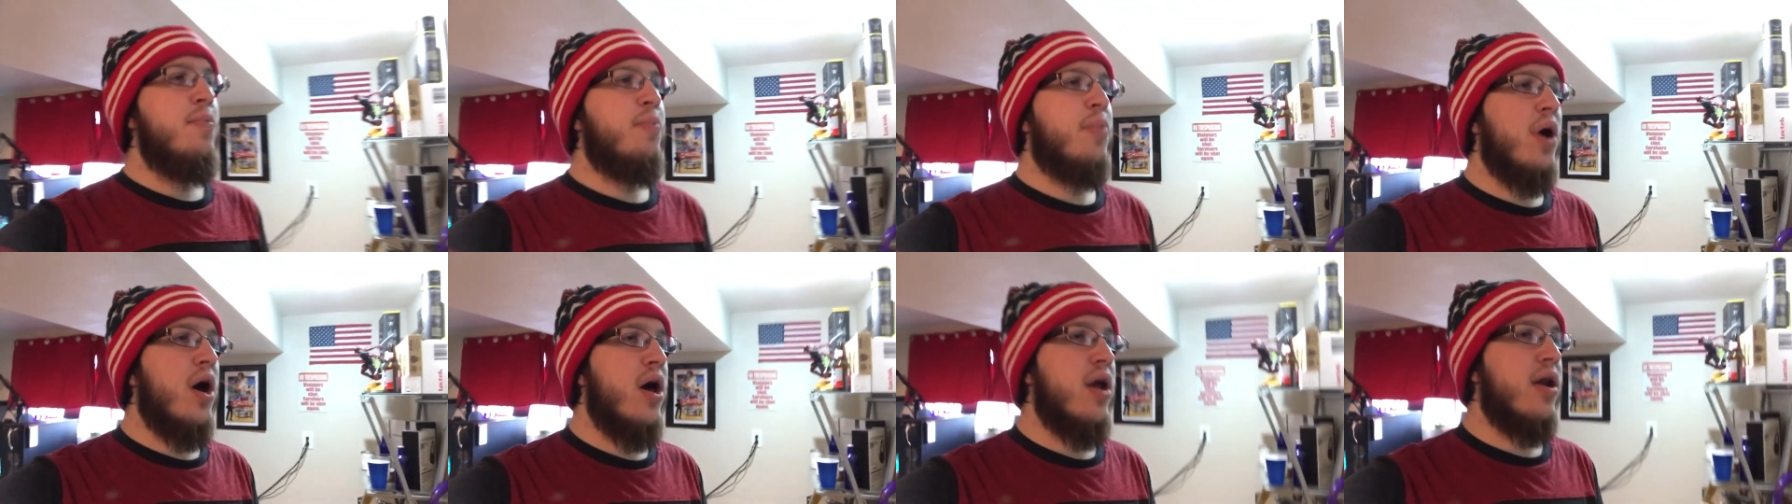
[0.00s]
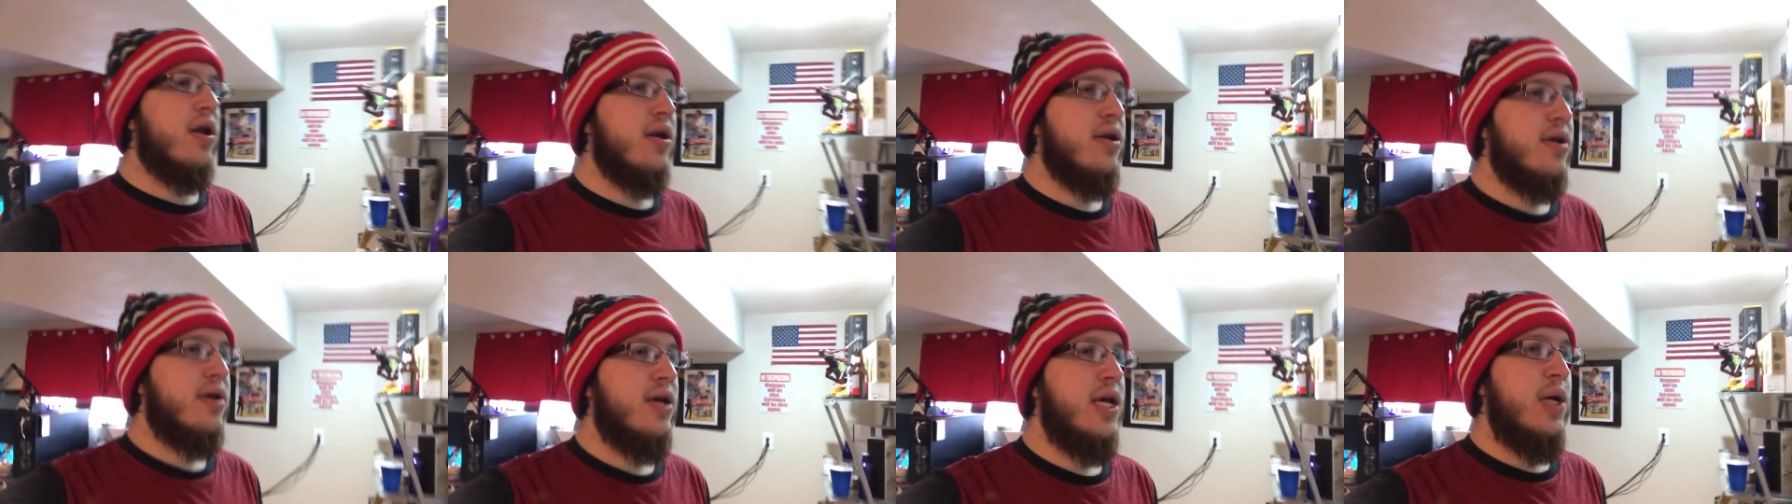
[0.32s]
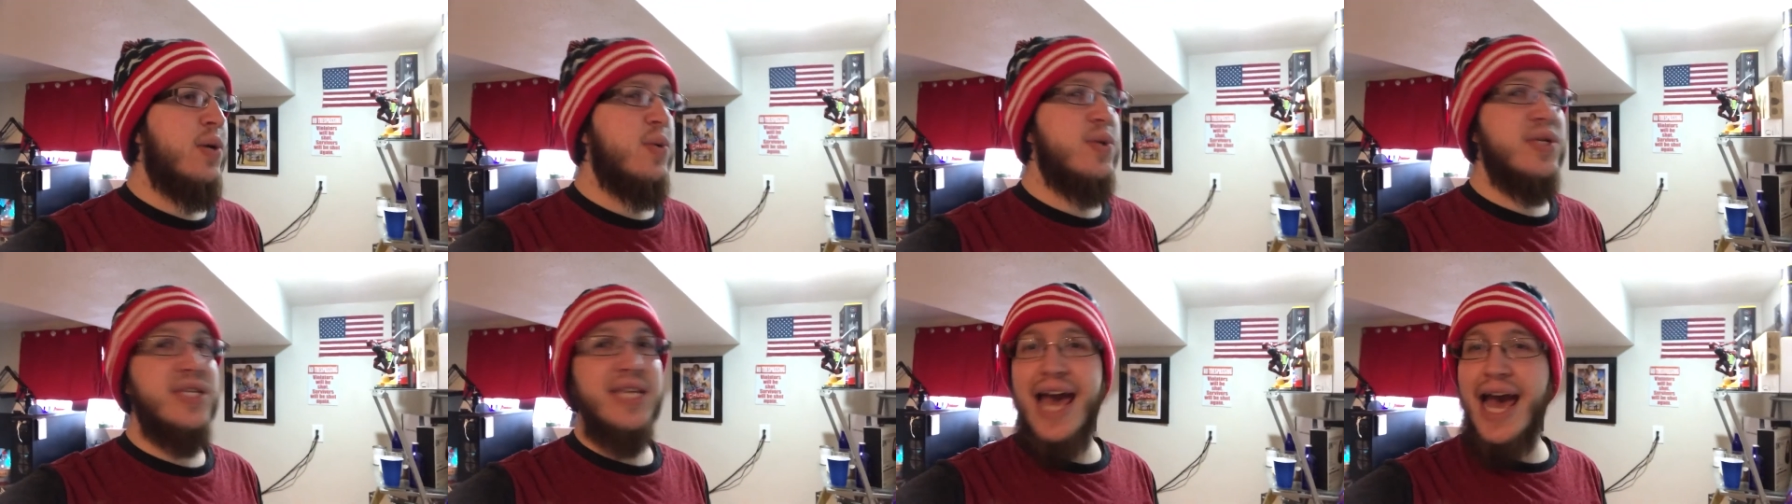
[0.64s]
but
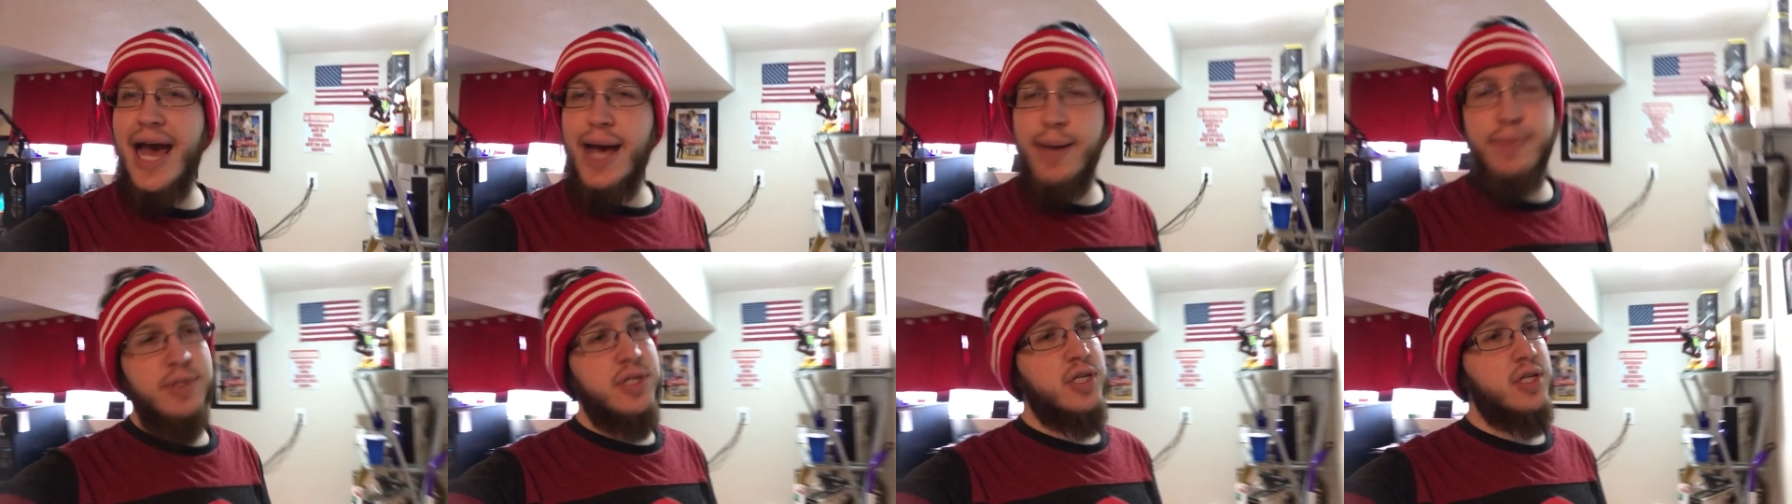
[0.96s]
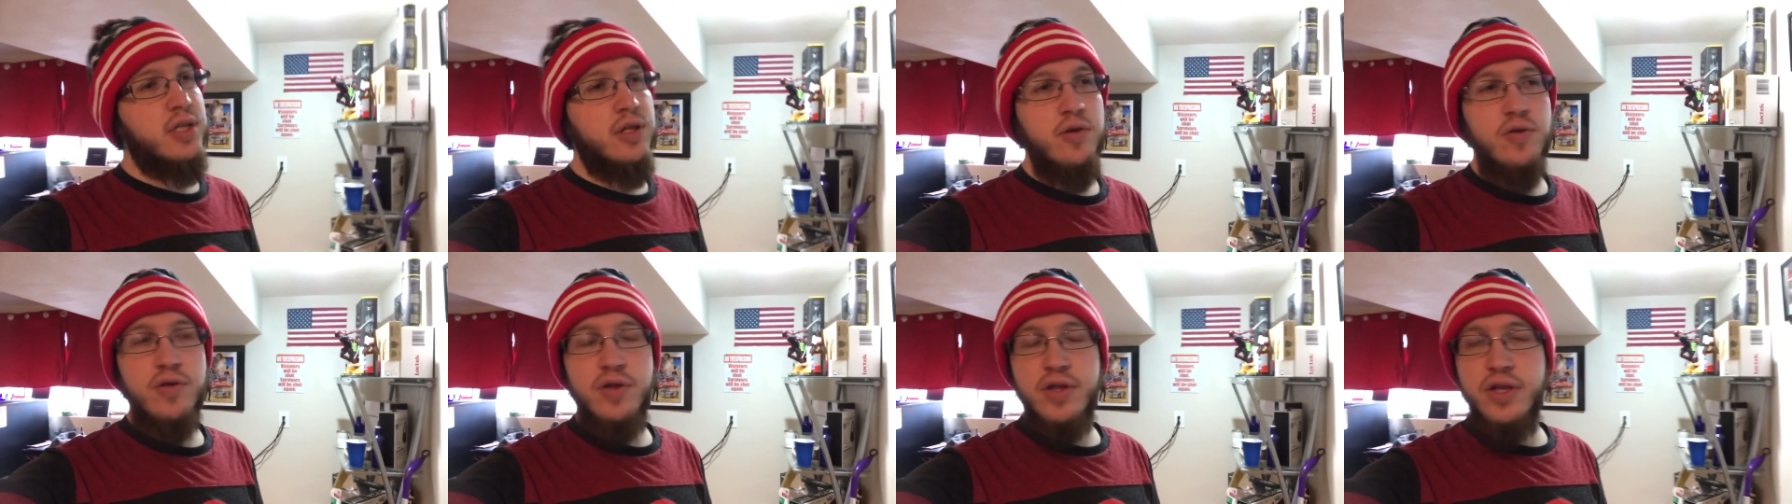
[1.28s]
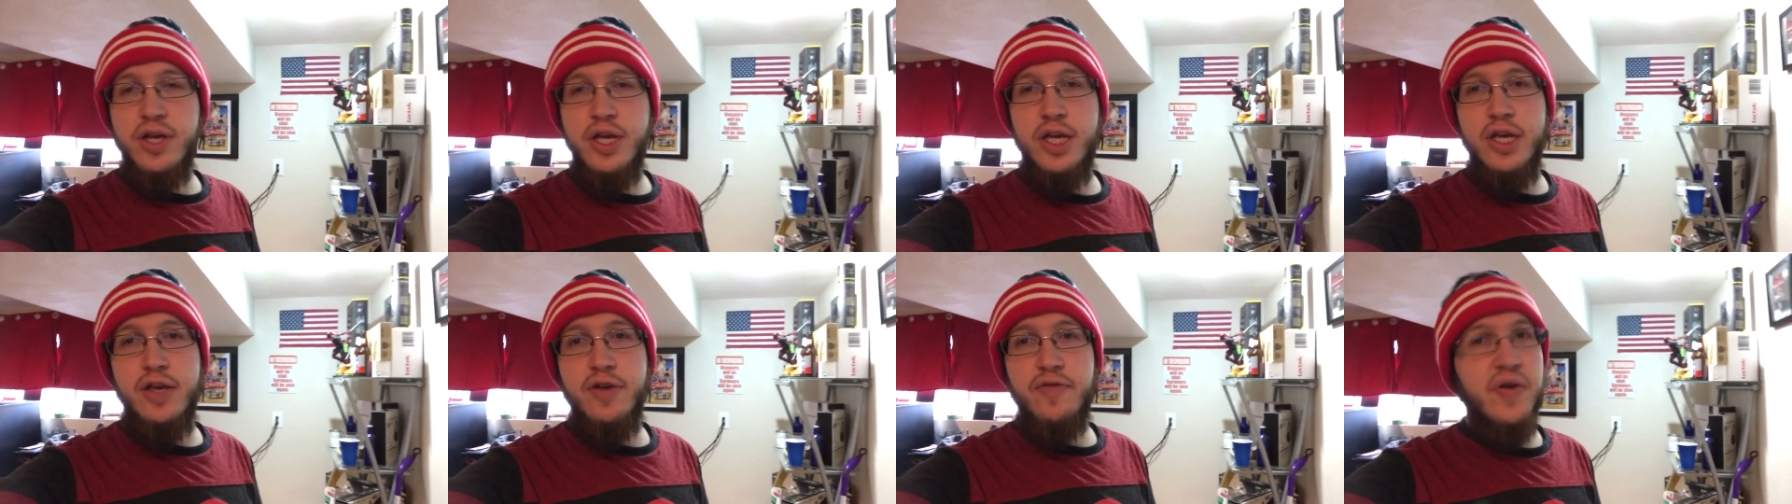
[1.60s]
it was
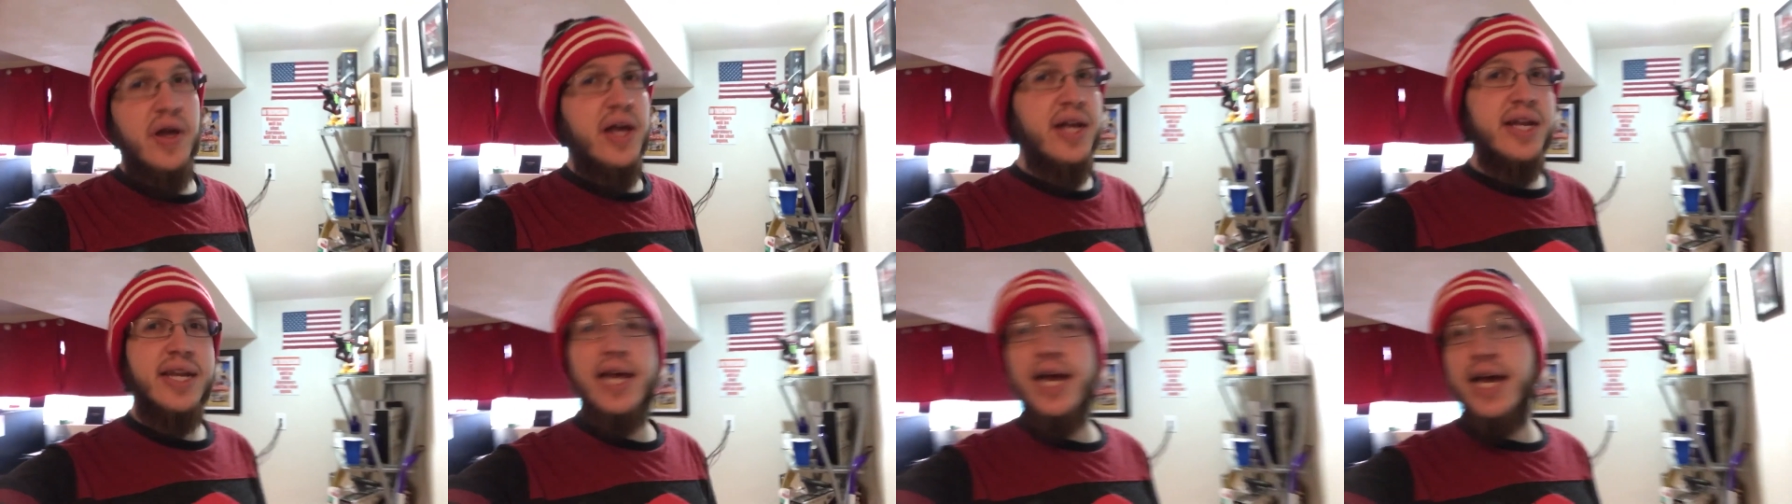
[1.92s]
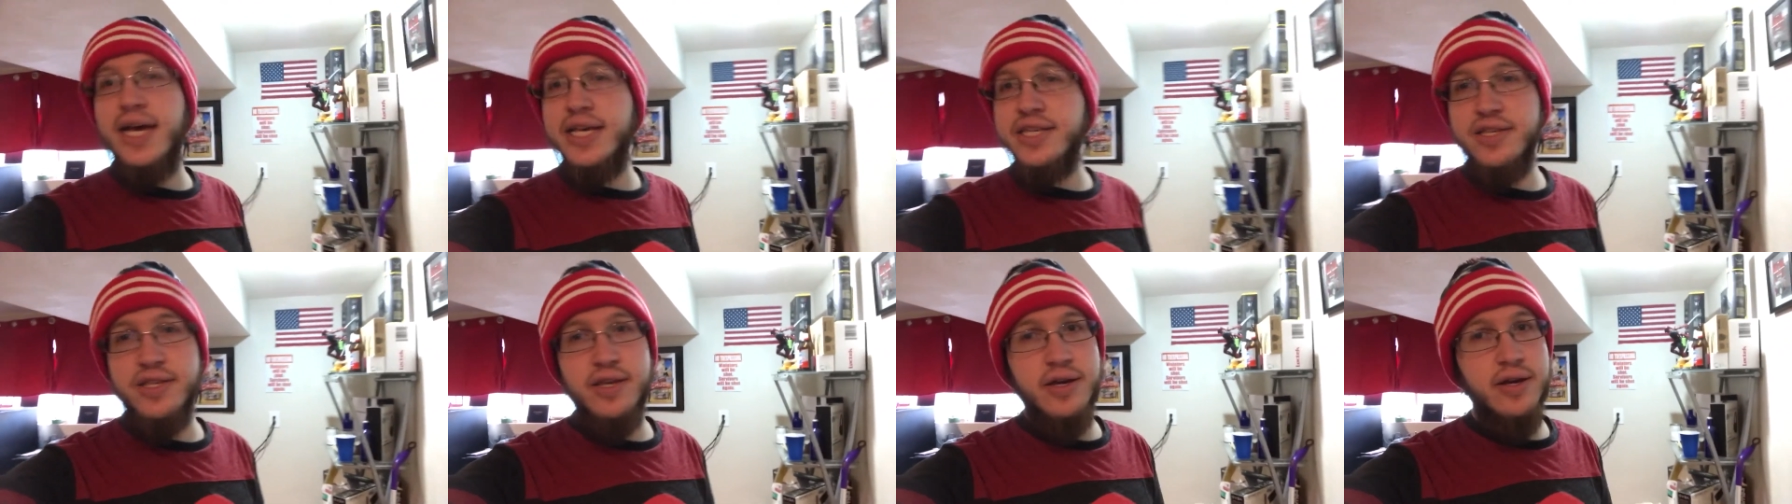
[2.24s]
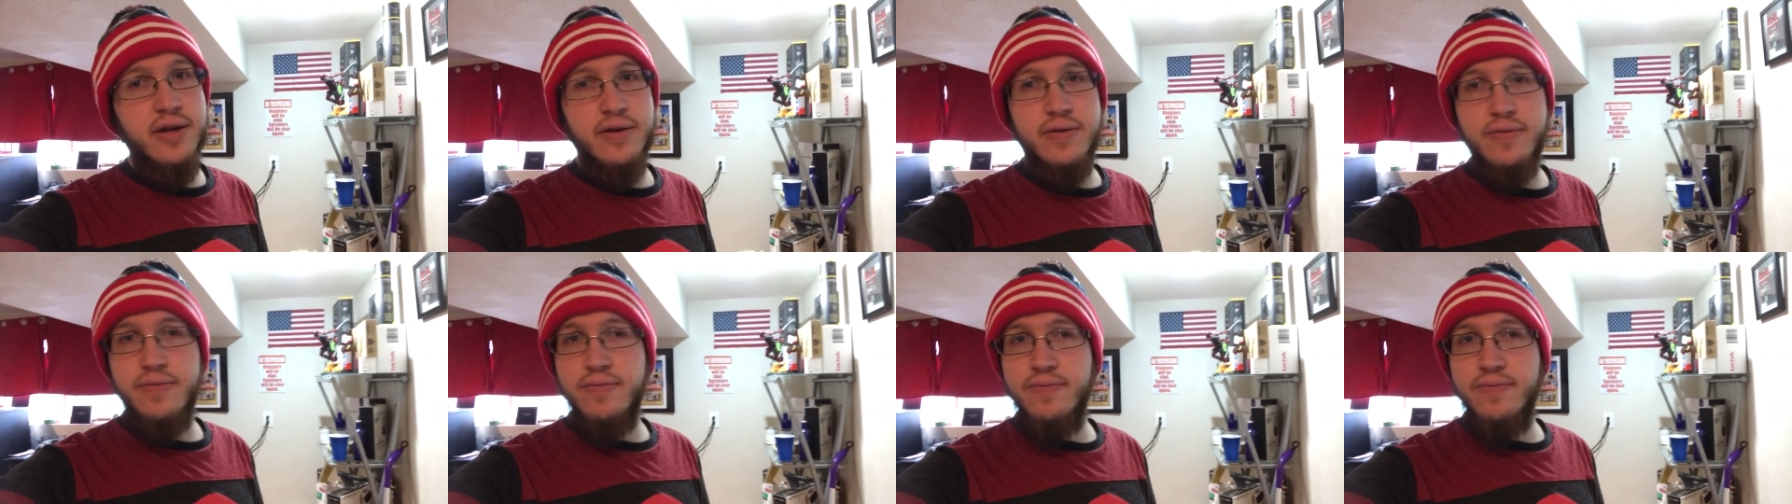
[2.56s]
absolutely fantastic.